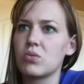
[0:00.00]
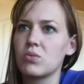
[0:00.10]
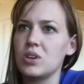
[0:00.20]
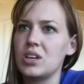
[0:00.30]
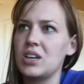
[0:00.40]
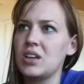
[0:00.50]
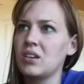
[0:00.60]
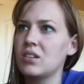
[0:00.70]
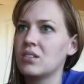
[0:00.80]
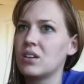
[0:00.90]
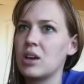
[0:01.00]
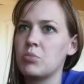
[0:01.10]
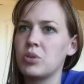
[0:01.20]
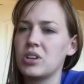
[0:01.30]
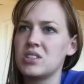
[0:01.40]
3, I
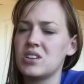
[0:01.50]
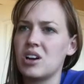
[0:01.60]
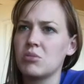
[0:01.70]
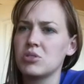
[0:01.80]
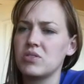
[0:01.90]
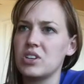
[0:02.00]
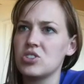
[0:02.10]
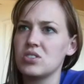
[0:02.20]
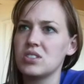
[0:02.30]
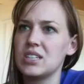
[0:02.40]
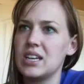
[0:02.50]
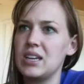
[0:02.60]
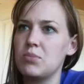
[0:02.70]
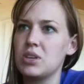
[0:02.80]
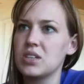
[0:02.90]
put it's an observational
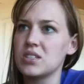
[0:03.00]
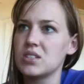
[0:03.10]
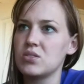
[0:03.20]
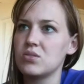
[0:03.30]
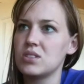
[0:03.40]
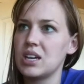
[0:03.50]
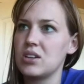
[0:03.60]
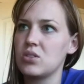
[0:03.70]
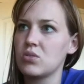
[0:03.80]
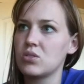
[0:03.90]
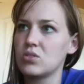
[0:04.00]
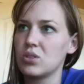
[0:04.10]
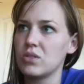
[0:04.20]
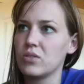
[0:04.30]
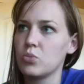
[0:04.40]
study because the students had no
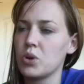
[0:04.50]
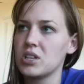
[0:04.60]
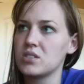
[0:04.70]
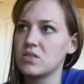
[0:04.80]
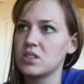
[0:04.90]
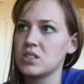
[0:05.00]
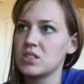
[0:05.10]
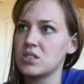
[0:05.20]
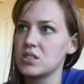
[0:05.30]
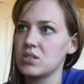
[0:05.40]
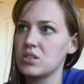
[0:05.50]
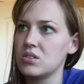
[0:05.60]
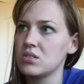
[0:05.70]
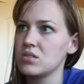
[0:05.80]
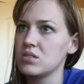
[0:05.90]
control over the price of the
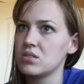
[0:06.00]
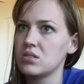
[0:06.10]
cereals.